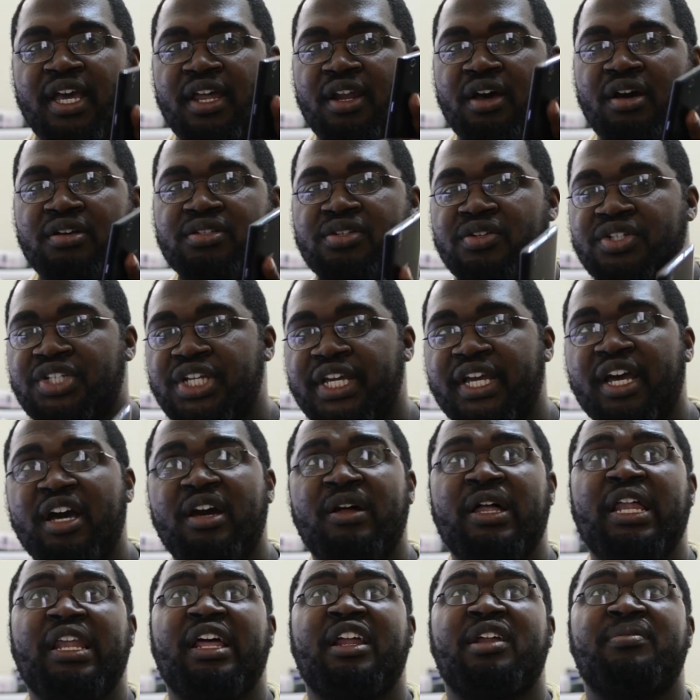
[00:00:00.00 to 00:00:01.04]
and also check
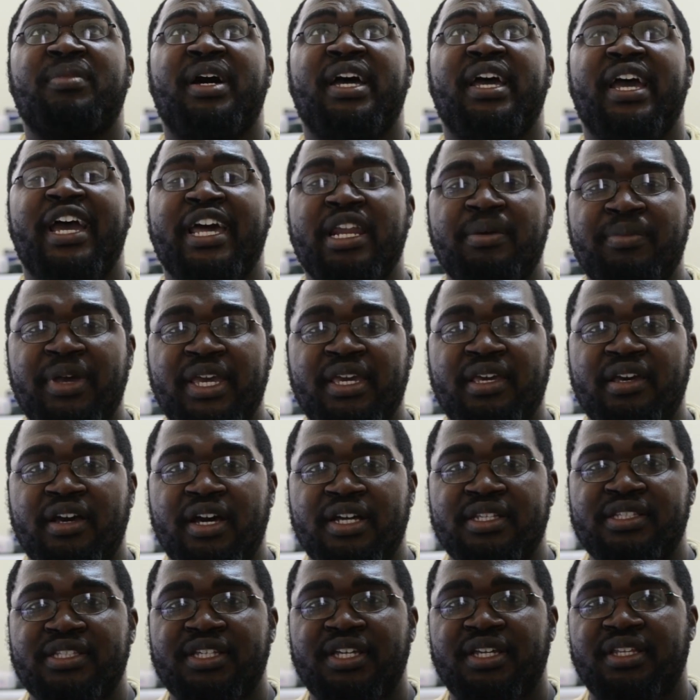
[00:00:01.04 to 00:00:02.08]
out a lot of my anime
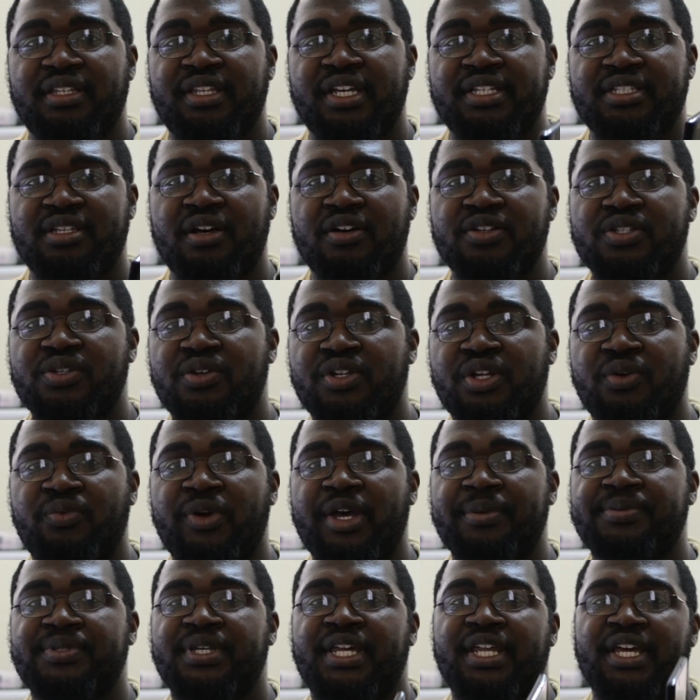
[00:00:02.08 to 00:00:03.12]
content that's also on the
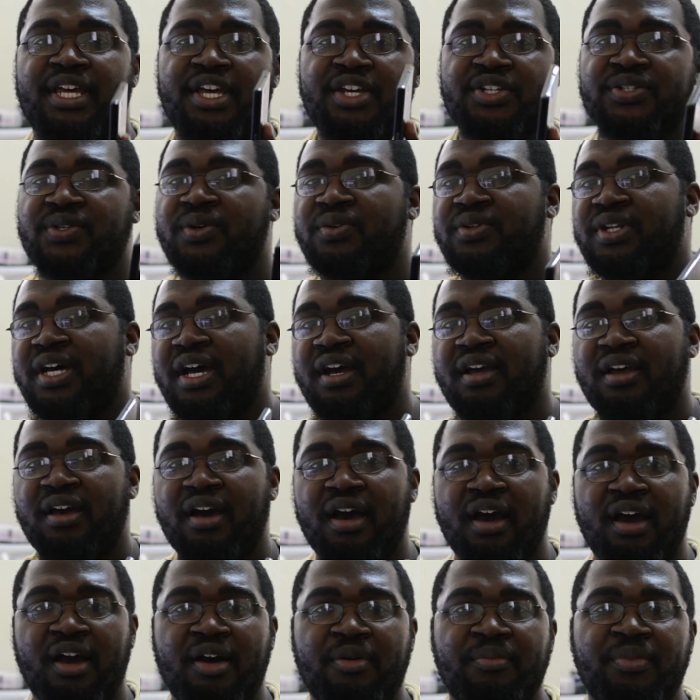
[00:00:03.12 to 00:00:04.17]
website at
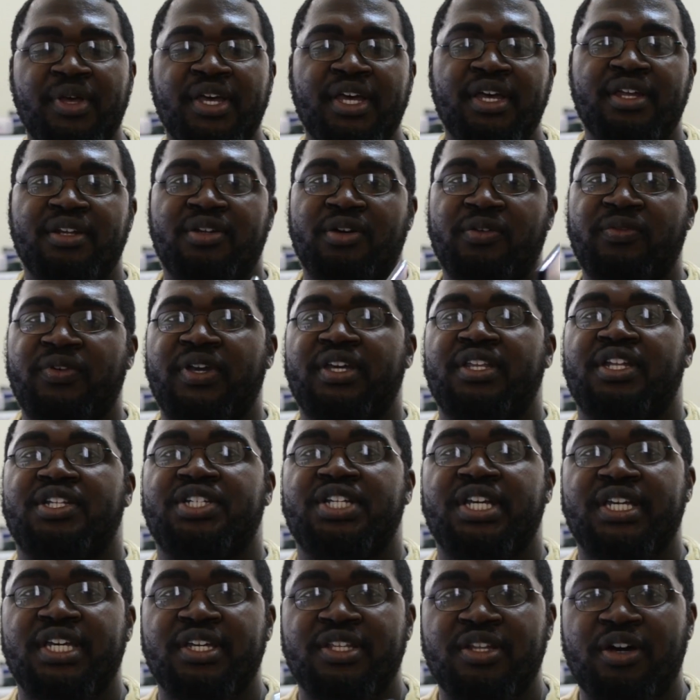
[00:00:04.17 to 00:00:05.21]
eshcole.com. Don't forget to
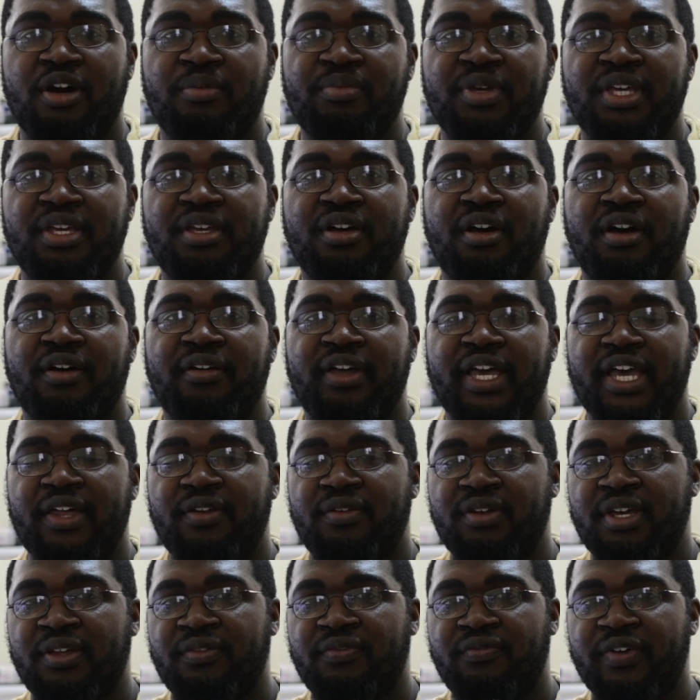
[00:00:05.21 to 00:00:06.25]
check in on me on
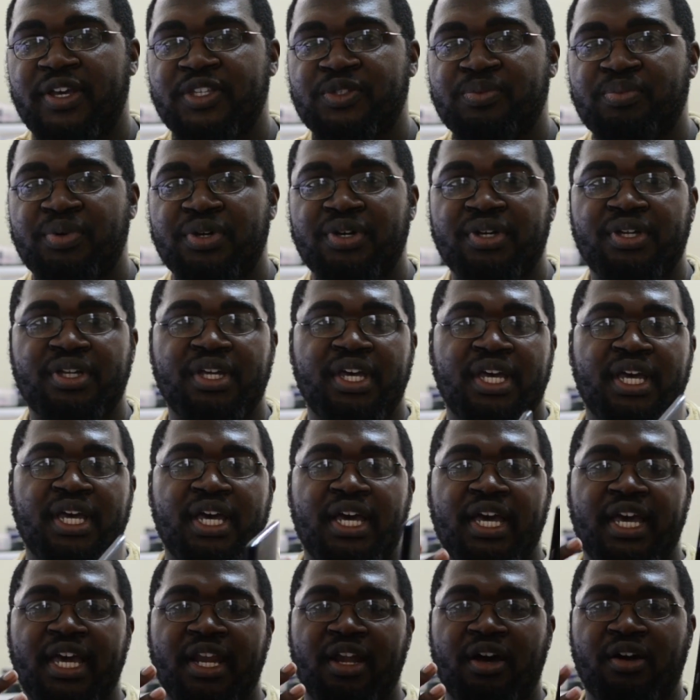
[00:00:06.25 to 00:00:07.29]
Facebook,
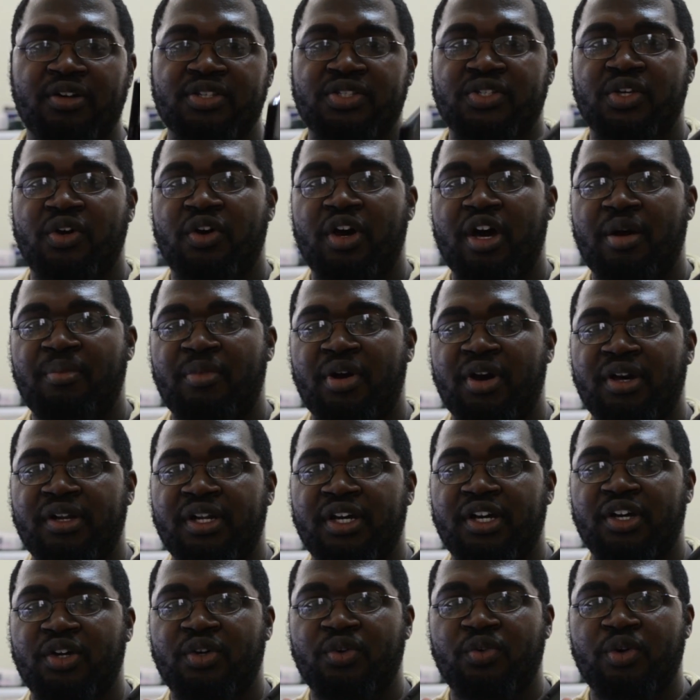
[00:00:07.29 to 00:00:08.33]
and also I'm on
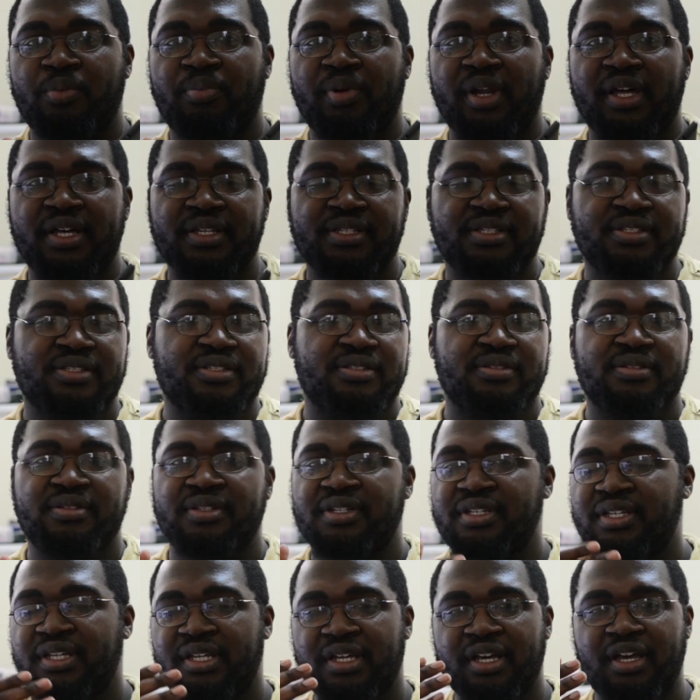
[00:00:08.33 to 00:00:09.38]
Google Plus.
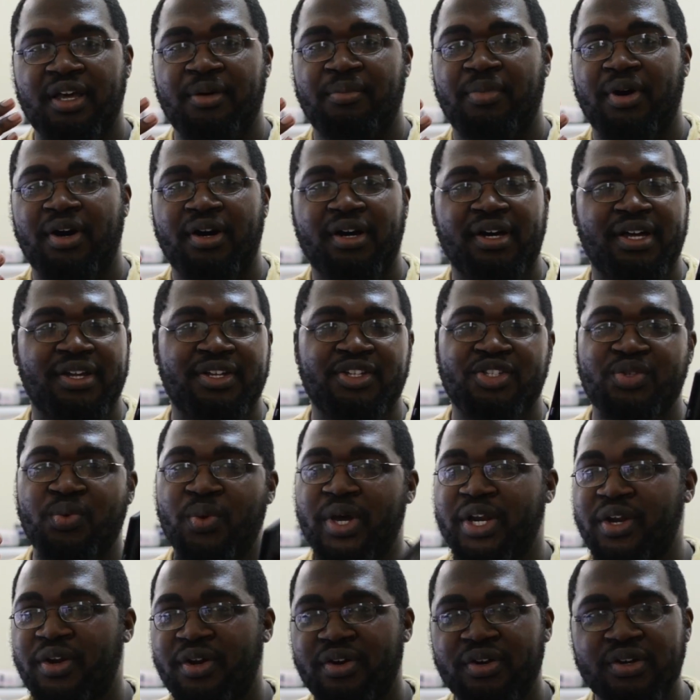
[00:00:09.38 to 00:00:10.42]
I'm on
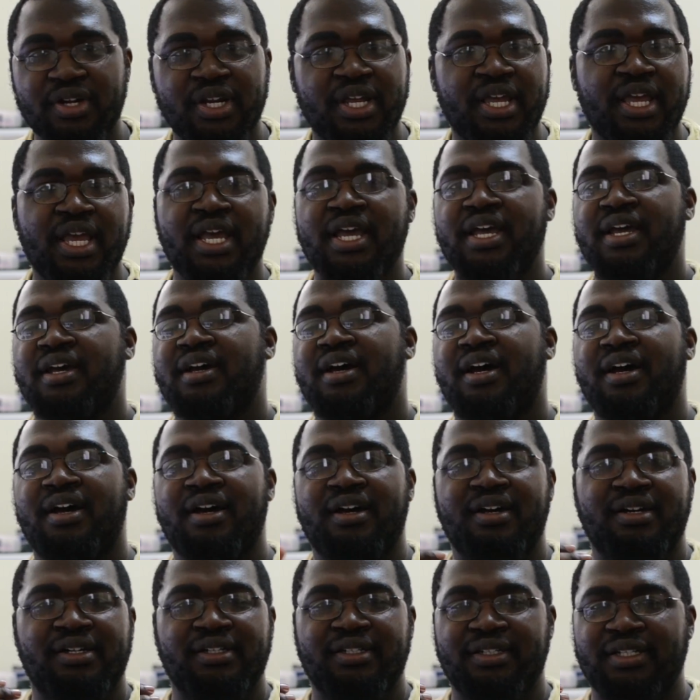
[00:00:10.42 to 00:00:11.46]
Twitter.
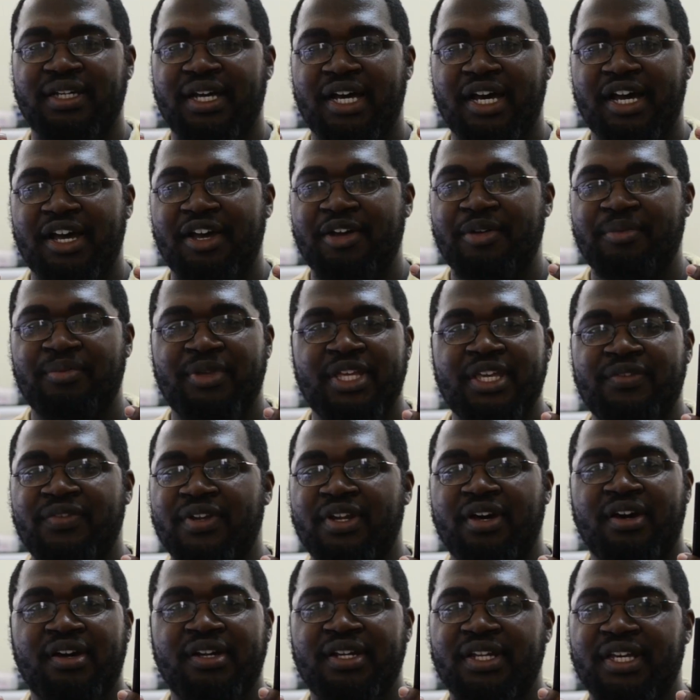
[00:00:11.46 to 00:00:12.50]
I'm
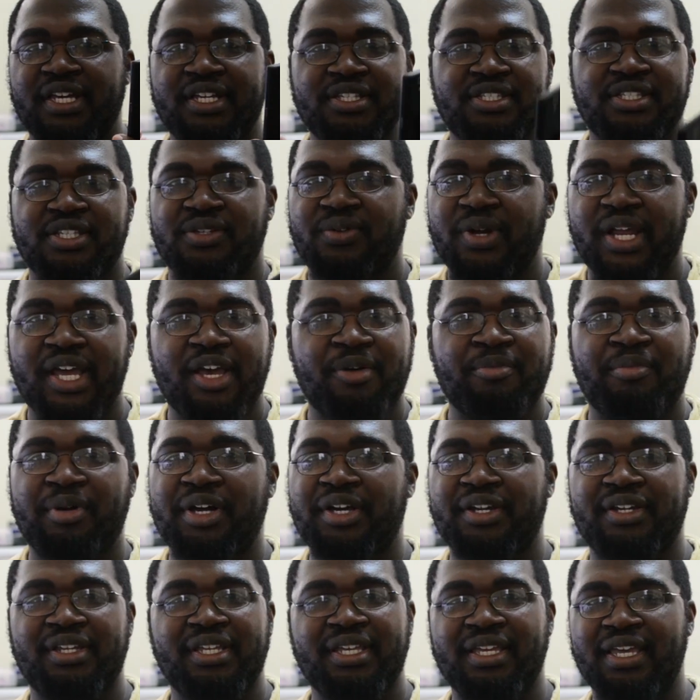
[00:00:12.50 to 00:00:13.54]
even on Instagram.
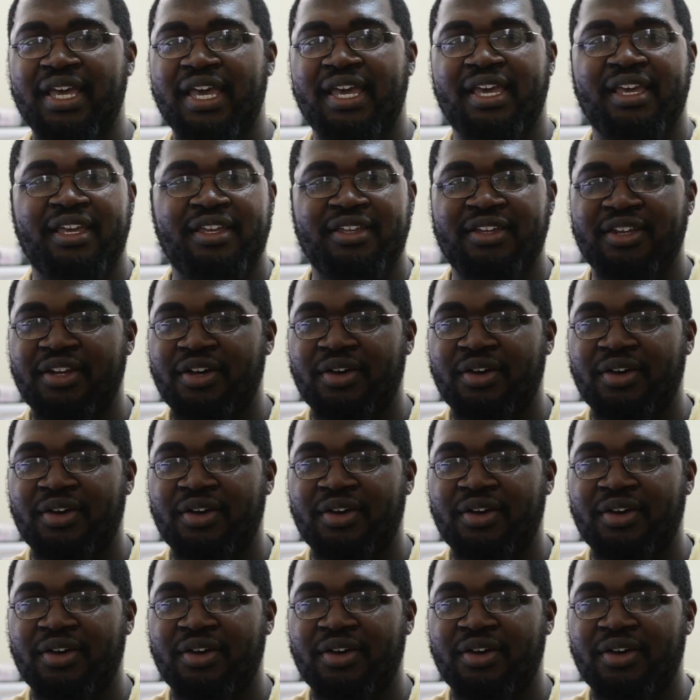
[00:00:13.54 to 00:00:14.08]
But hey,